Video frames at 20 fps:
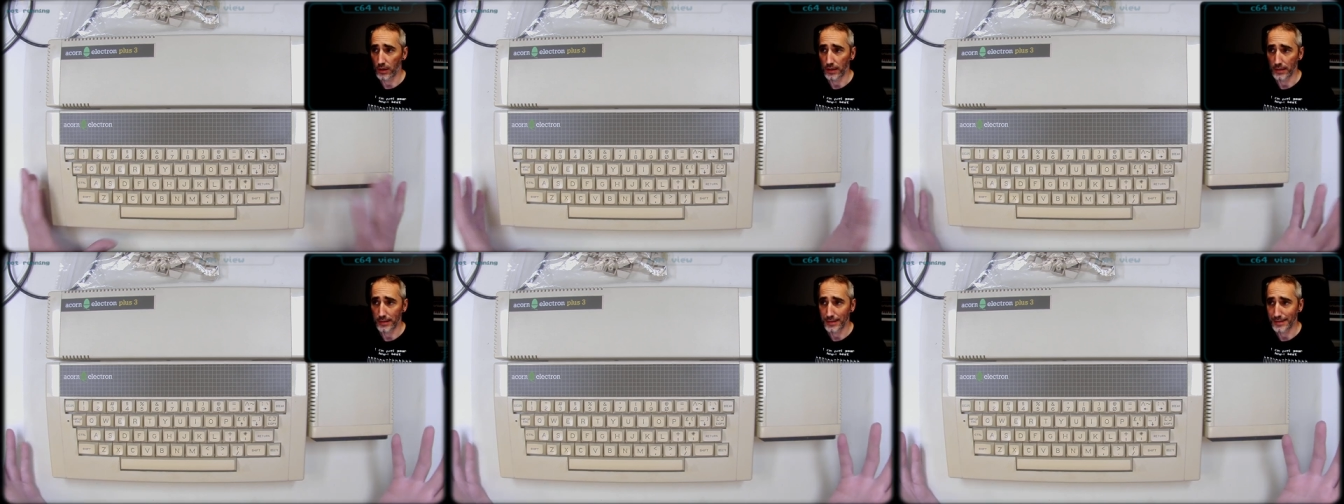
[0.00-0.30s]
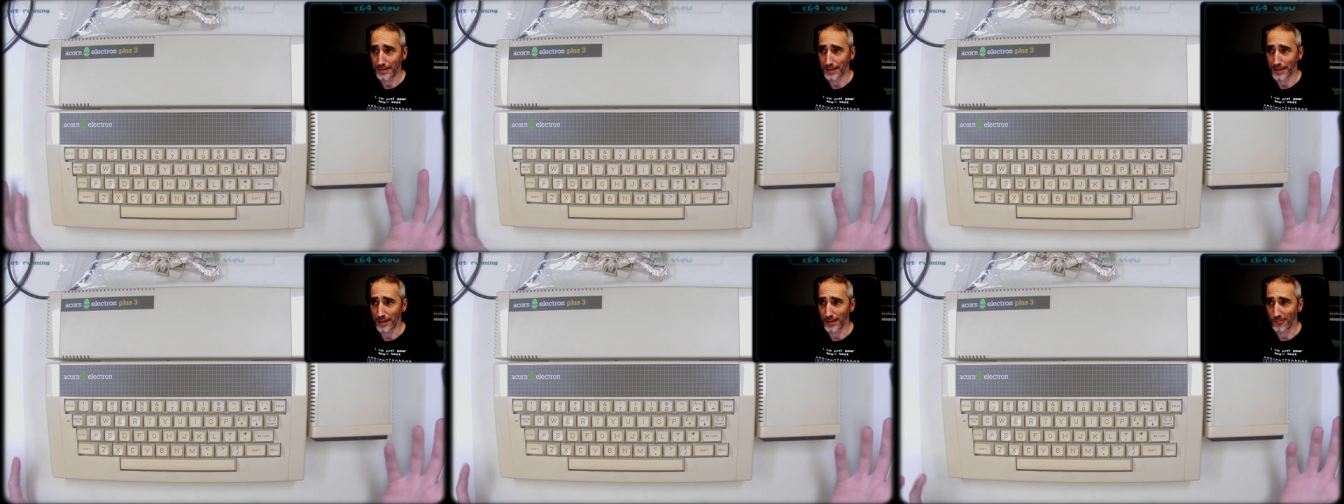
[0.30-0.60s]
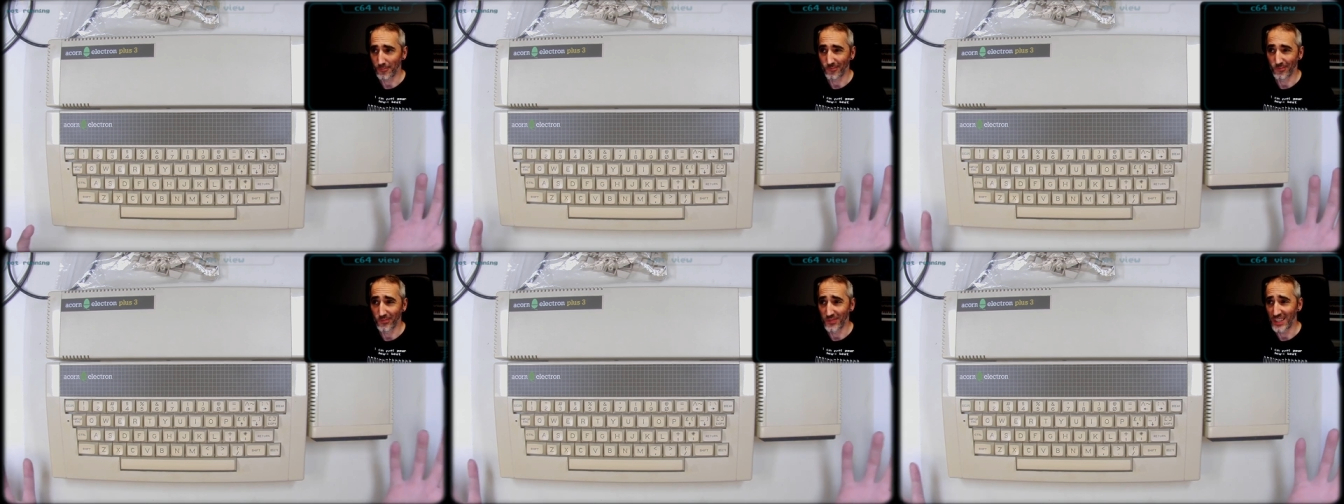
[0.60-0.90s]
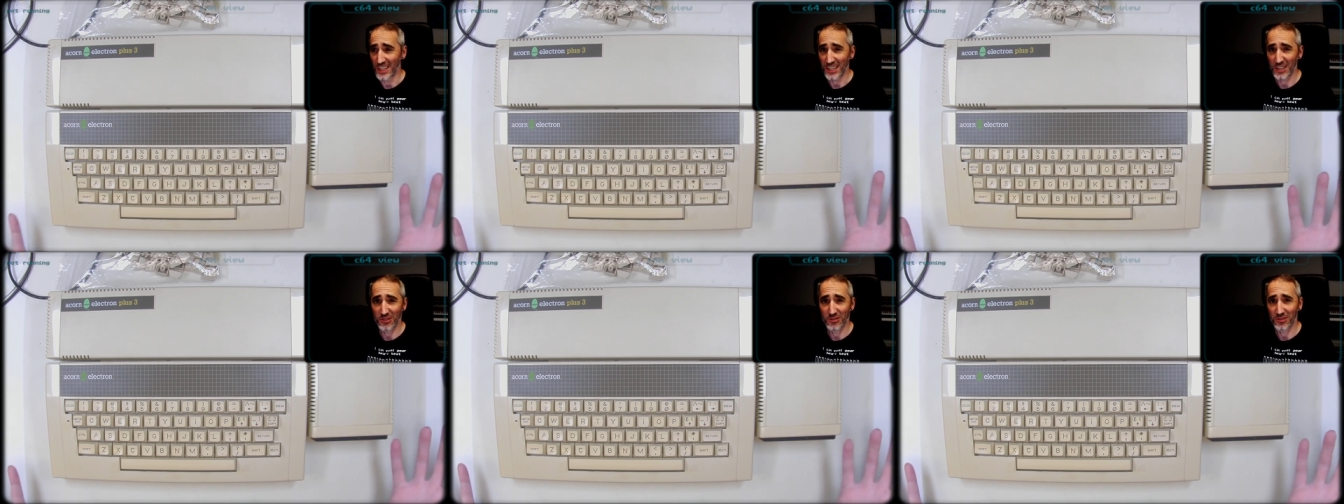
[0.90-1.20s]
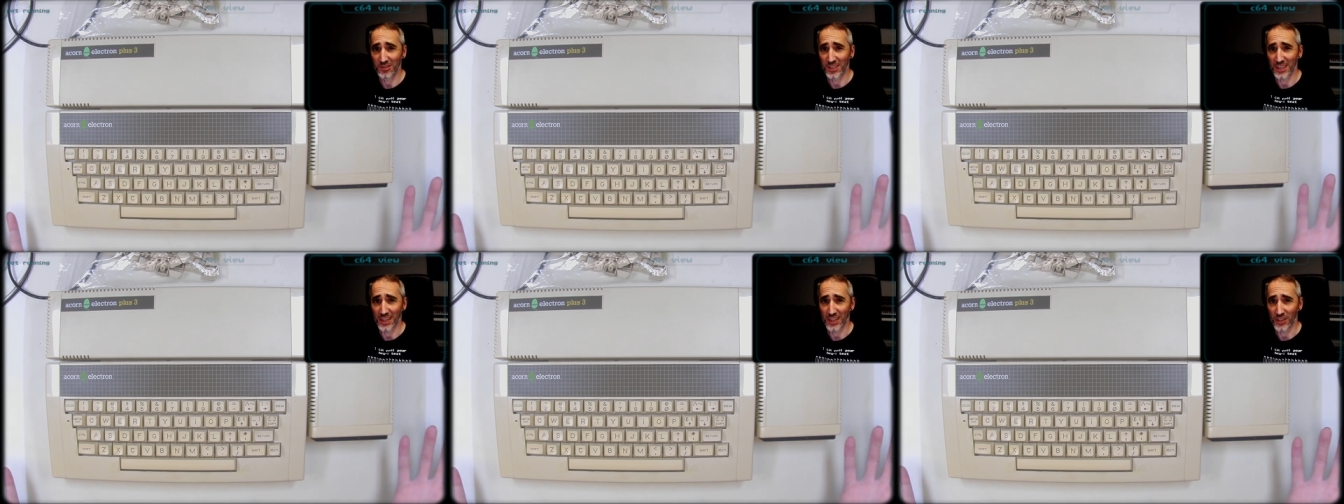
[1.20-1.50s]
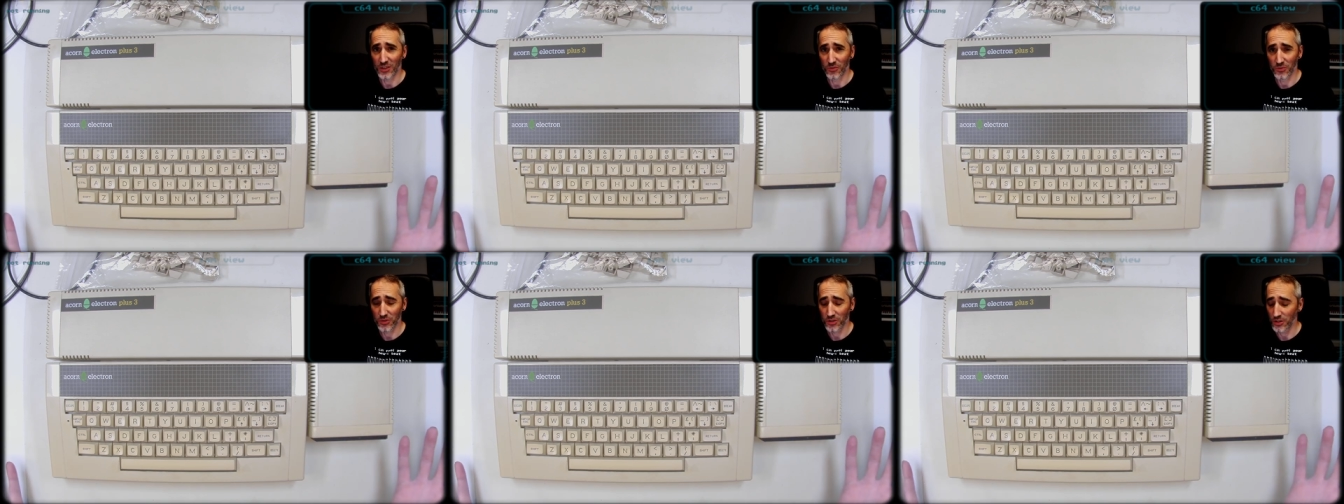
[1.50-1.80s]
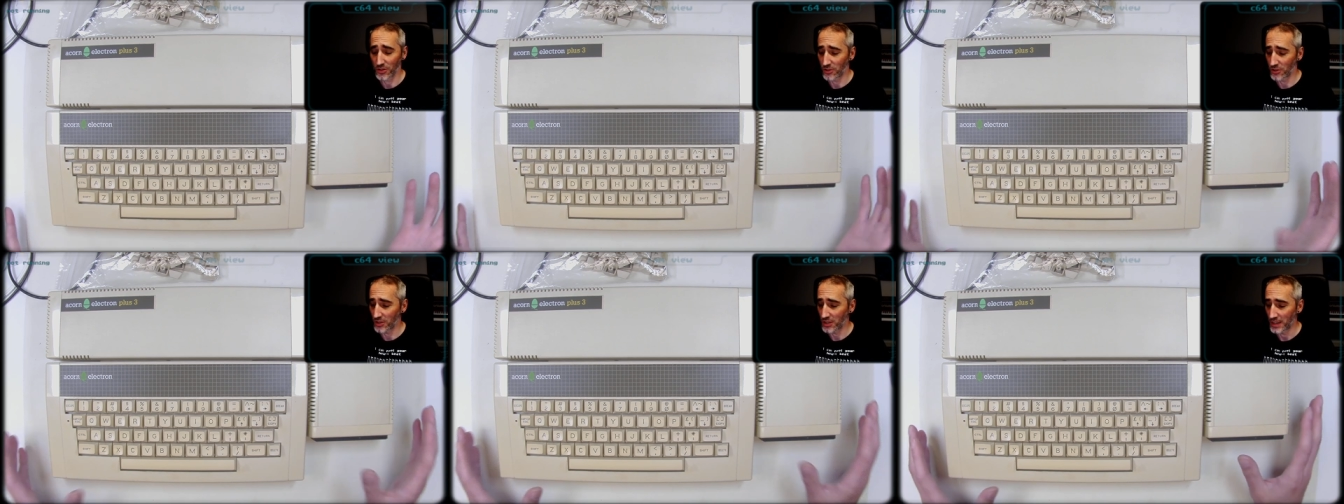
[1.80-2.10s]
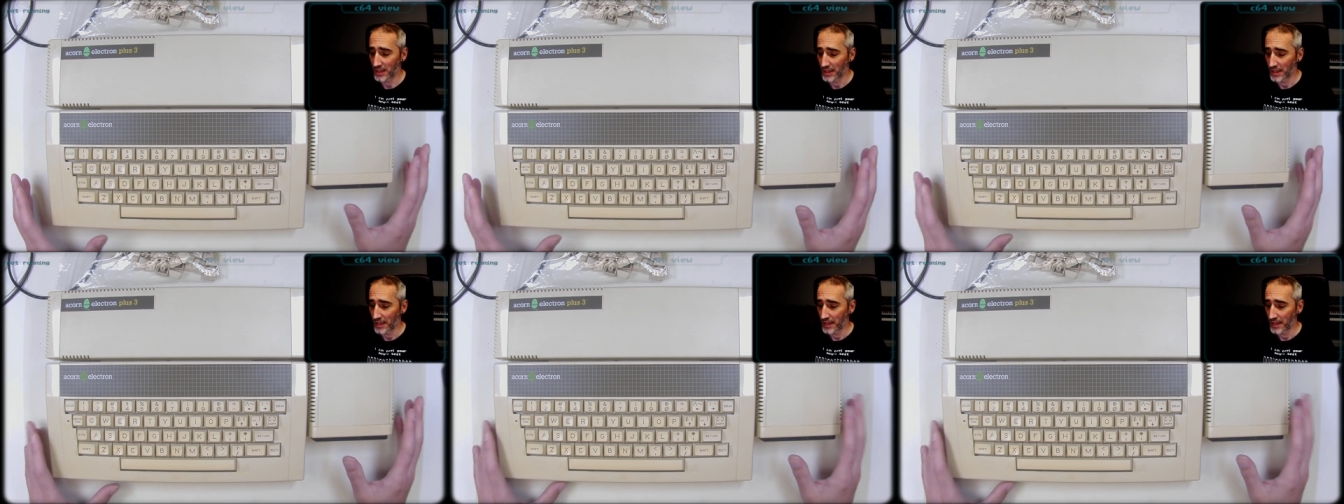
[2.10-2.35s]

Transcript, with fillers: let's say day-to-day -day usage.